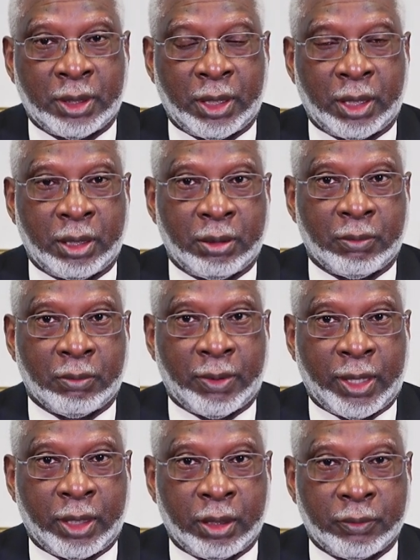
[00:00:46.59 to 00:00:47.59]
and
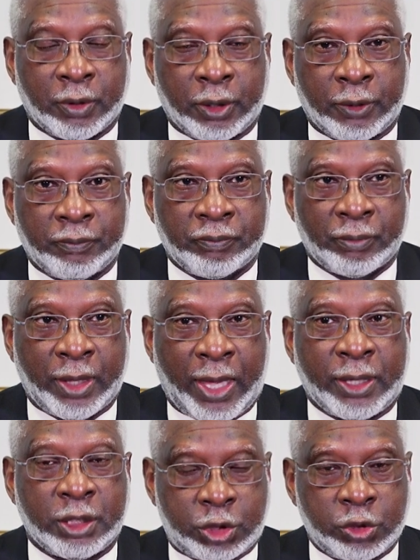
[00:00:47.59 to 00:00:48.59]
my uh,
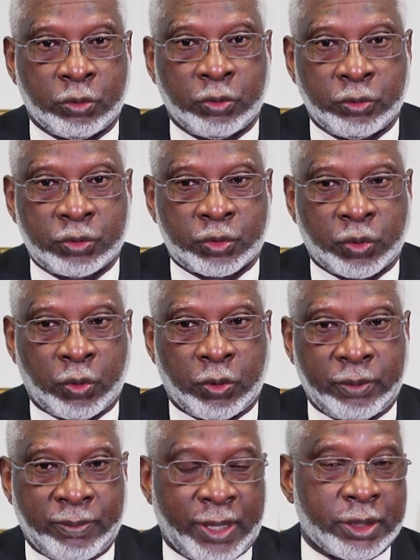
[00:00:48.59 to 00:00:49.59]
attitude
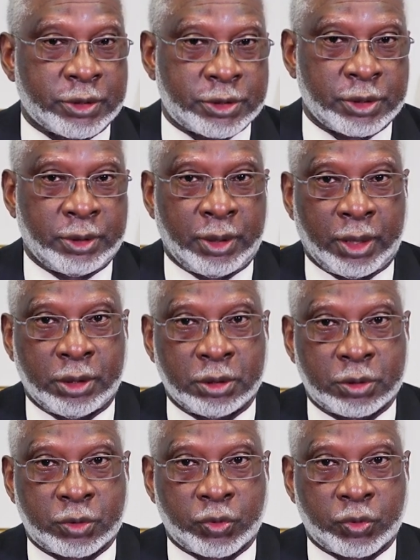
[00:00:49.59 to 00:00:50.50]
toward medicine and